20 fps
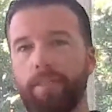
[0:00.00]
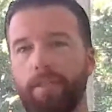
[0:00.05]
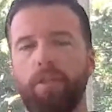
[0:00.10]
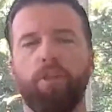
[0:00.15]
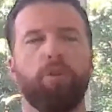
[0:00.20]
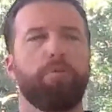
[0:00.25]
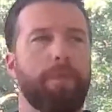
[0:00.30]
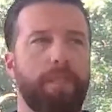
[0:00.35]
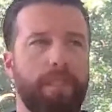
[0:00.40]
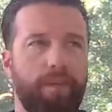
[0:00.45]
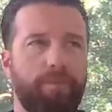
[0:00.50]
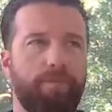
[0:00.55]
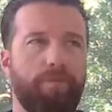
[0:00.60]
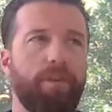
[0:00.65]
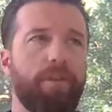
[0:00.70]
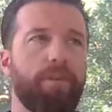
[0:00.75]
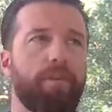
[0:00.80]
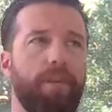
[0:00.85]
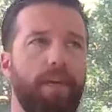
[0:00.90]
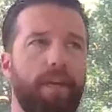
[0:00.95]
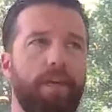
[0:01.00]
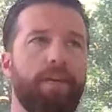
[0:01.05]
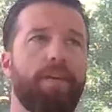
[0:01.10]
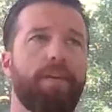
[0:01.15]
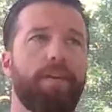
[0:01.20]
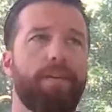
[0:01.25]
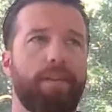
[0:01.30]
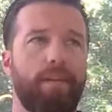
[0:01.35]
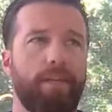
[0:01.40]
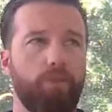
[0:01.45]
a little bit different
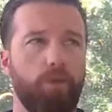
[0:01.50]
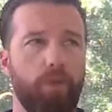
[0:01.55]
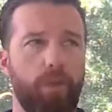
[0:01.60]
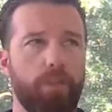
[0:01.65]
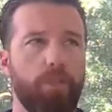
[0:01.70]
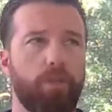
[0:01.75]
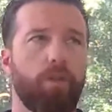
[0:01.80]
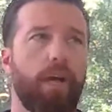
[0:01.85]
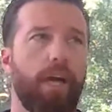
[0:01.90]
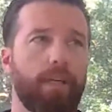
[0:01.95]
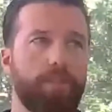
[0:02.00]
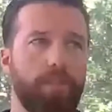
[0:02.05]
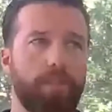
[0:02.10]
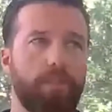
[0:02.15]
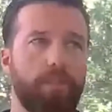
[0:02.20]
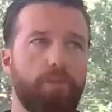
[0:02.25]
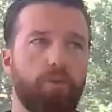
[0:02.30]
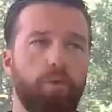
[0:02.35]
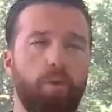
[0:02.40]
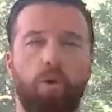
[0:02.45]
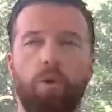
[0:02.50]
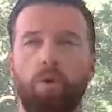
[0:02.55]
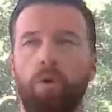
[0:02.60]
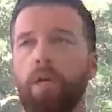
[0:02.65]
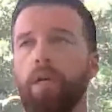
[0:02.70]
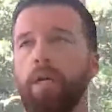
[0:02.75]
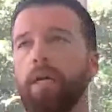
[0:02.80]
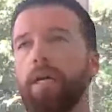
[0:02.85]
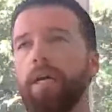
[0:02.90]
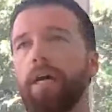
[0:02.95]
than traditional access
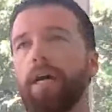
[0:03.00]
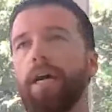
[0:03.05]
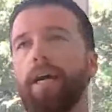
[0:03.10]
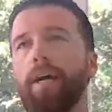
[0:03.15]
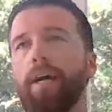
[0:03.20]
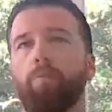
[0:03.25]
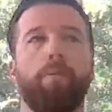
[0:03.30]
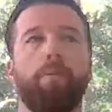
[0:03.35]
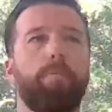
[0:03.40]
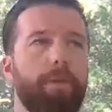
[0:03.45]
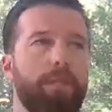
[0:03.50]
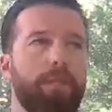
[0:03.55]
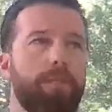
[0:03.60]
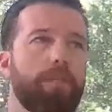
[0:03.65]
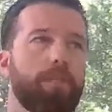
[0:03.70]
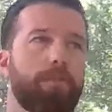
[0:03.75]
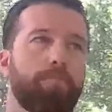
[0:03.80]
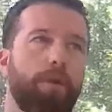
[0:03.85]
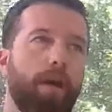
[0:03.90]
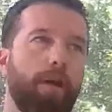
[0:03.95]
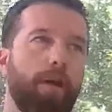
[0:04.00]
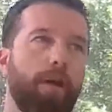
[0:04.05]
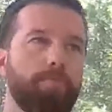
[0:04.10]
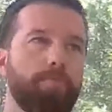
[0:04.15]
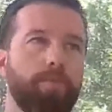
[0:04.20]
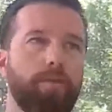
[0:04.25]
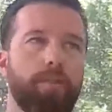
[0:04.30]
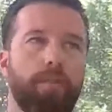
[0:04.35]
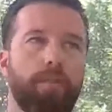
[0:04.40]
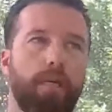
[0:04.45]
control, and what business
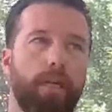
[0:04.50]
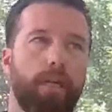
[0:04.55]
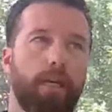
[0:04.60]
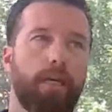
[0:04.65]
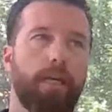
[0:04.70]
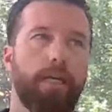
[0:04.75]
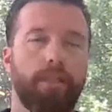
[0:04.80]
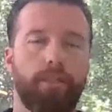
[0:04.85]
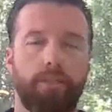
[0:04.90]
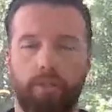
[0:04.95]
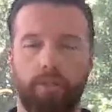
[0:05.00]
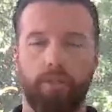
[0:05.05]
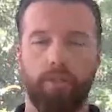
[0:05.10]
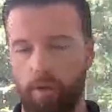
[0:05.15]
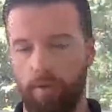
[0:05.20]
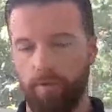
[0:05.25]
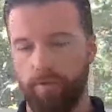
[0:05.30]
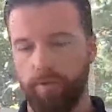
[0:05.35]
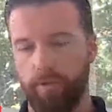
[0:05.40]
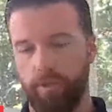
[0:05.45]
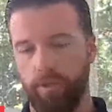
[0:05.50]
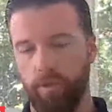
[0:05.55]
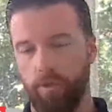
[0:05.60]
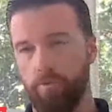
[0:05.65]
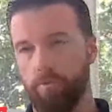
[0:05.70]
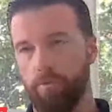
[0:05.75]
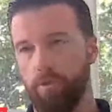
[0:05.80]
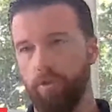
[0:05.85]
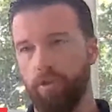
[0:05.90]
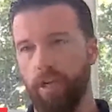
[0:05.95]
problems it solves.
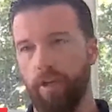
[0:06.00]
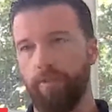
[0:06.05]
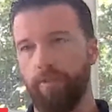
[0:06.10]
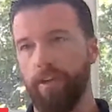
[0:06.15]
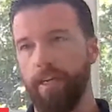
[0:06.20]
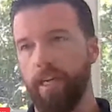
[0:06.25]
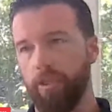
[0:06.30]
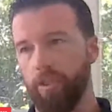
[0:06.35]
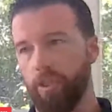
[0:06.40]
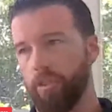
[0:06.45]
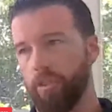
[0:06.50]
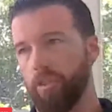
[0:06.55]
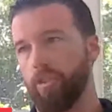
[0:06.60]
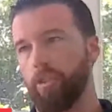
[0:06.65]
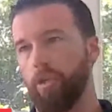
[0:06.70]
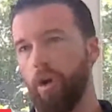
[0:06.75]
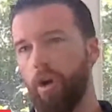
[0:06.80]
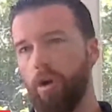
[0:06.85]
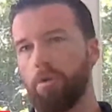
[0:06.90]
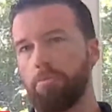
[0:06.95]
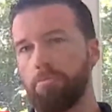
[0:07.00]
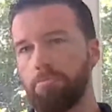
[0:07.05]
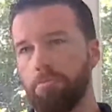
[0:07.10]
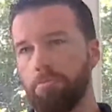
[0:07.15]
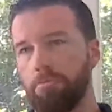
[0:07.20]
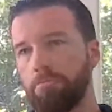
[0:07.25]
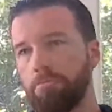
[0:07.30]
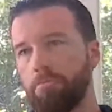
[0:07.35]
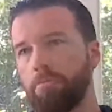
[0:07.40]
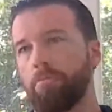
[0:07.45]
So Jeff, I guess just to start,
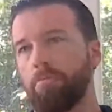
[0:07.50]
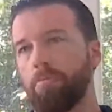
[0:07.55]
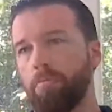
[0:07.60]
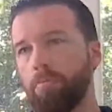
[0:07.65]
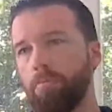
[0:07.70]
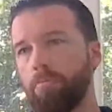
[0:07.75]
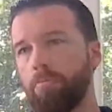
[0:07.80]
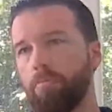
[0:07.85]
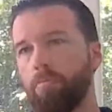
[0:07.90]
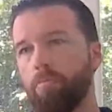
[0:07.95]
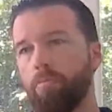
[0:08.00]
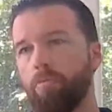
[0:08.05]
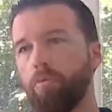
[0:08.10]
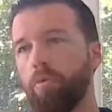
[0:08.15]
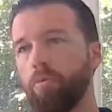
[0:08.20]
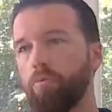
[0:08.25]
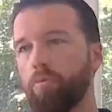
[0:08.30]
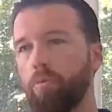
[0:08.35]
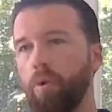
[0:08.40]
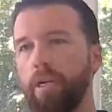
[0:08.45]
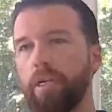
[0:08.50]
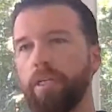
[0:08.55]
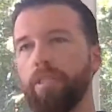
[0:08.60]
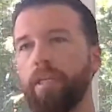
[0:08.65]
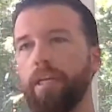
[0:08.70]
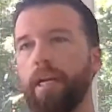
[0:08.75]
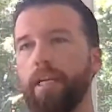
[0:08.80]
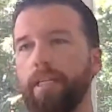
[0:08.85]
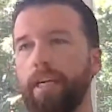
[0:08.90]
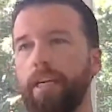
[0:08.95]
what is
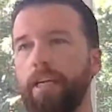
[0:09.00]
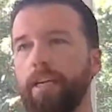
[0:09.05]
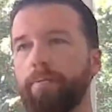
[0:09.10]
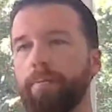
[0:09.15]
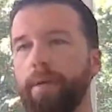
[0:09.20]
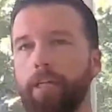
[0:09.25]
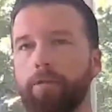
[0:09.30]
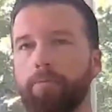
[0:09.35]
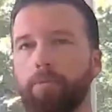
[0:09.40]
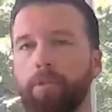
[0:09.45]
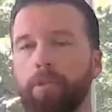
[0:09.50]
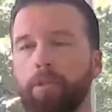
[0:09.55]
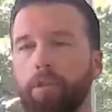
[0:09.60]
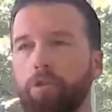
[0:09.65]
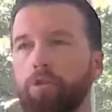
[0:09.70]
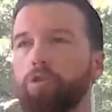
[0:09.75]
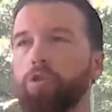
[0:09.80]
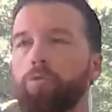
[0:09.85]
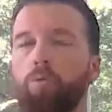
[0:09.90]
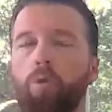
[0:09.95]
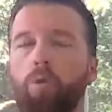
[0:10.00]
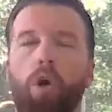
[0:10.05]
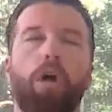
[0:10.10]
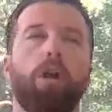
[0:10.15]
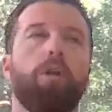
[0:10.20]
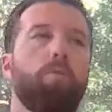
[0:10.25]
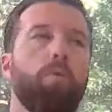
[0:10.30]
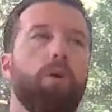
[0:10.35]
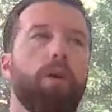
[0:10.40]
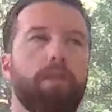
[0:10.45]
an identity management solution?
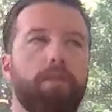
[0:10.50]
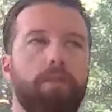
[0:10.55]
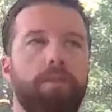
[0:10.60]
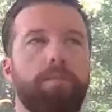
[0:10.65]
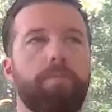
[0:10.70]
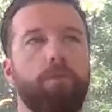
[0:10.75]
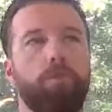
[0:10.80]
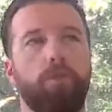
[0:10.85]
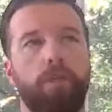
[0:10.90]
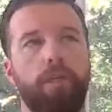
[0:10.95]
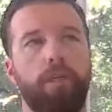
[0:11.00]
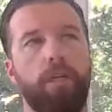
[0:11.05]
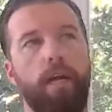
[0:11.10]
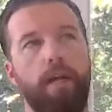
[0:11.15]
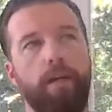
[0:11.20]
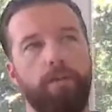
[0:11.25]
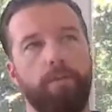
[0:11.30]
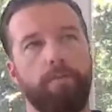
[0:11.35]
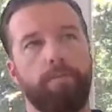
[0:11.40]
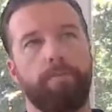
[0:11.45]
What is Symmetry CONNECT?